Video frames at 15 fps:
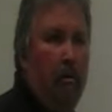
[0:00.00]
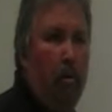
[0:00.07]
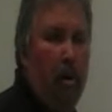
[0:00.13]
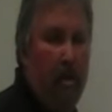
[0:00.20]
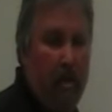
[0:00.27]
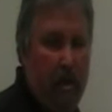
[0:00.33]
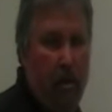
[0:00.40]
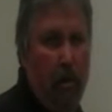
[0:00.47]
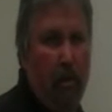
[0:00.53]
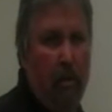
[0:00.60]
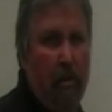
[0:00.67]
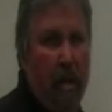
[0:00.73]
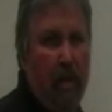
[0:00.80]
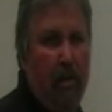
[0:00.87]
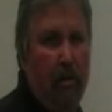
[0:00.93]
with
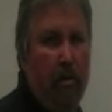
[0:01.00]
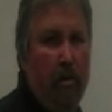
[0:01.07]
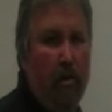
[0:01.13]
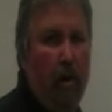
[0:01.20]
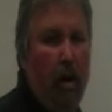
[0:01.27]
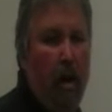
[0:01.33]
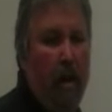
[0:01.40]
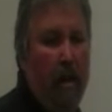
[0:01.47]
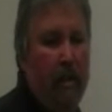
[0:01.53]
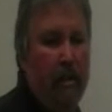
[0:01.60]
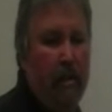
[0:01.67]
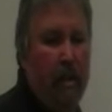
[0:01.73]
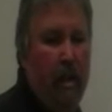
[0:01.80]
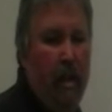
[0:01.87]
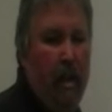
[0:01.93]
two-dimensional
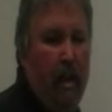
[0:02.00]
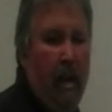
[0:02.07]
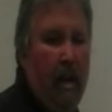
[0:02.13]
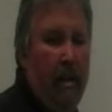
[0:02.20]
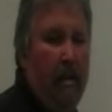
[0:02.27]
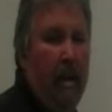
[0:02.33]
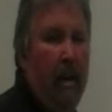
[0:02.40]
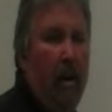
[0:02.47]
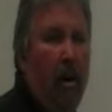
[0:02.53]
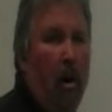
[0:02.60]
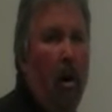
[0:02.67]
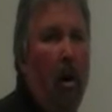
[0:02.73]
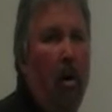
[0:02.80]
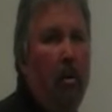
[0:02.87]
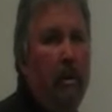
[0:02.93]
drawings. And that
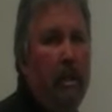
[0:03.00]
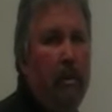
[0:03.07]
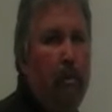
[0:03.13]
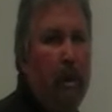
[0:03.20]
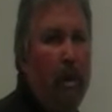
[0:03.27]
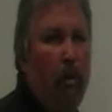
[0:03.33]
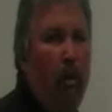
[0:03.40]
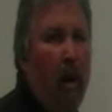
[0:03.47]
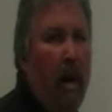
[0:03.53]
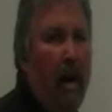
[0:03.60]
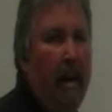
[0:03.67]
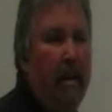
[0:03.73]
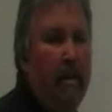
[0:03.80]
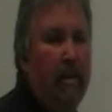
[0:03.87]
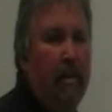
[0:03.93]
always
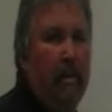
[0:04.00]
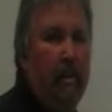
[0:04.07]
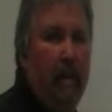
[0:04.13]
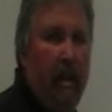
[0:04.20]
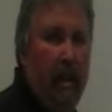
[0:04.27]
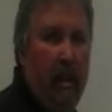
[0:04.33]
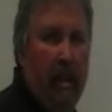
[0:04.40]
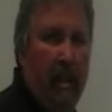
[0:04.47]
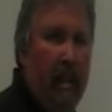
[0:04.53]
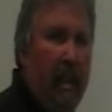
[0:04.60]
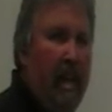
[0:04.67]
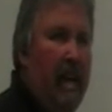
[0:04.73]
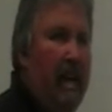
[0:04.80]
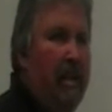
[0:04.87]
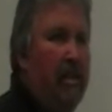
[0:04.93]
requires at
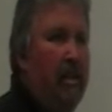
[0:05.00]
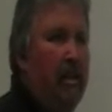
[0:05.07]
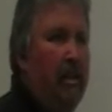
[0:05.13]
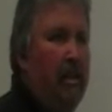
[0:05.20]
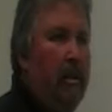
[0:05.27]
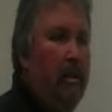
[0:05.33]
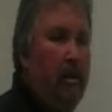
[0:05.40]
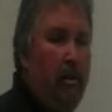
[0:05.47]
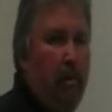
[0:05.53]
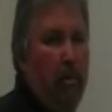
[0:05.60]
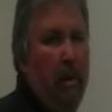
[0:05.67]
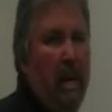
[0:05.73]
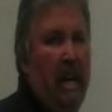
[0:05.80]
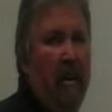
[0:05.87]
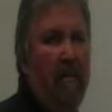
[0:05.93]
least
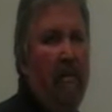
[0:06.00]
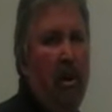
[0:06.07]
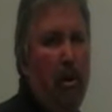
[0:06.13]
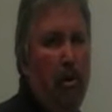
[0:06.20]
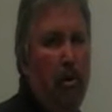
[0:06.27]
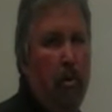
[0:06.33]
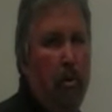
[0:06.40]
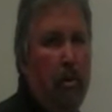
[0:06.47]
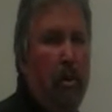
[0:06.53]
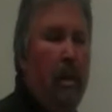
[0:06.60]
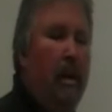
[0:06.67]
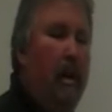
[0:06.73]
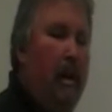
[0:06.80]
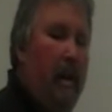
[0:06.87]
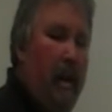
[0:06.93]
3 views.
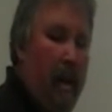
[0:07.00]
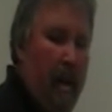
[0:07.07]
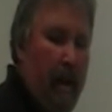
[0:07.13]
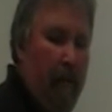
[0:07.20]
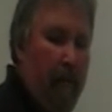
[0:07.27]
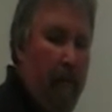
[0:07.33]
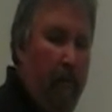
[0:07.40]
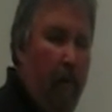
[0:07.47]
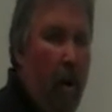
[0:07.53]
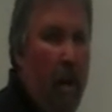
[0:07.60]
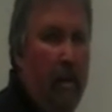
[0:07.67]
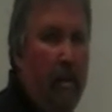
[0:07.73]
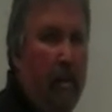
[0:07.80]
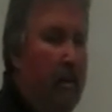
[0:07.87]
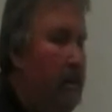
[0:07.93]
A
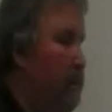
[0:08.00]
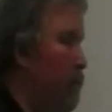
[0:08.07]
front